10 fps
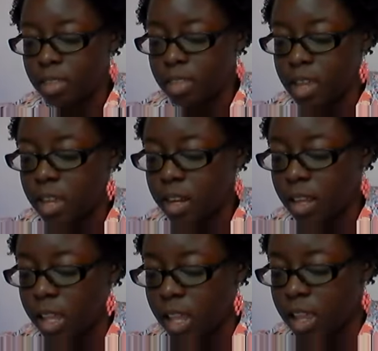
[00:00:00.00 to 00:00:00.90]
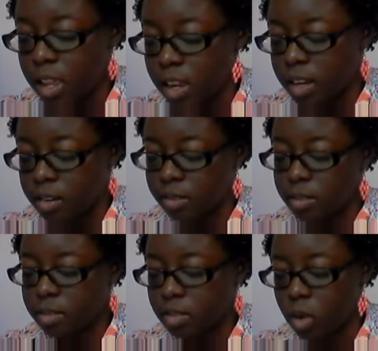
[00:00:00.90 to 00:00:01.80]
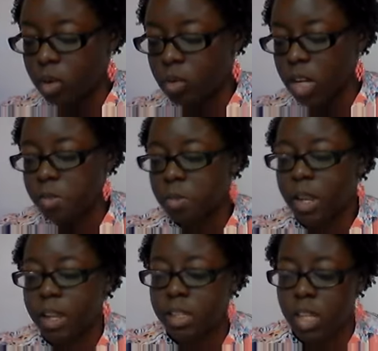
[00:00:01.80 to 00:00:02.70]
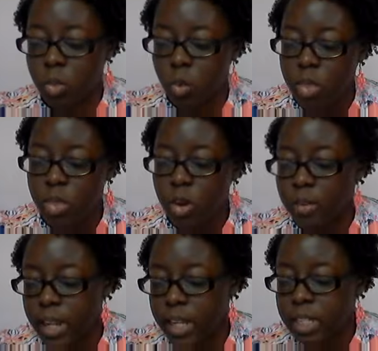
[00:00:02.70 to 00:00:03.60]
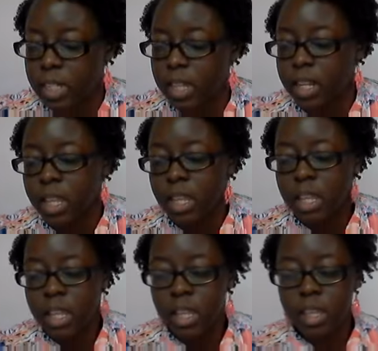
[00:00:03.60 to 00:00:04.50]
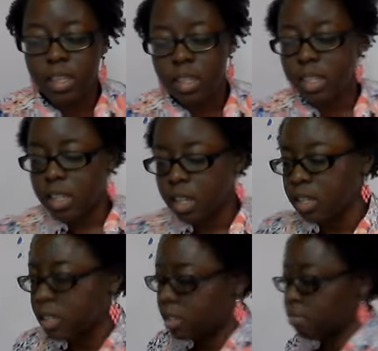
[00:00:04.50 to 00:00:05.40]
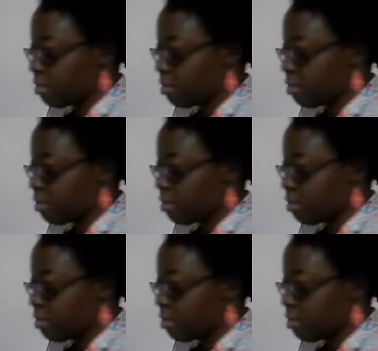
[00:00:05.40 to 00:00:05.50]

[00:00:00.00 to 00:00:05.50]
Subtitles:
Then right across from that, it says 1/3 of 18 is 6.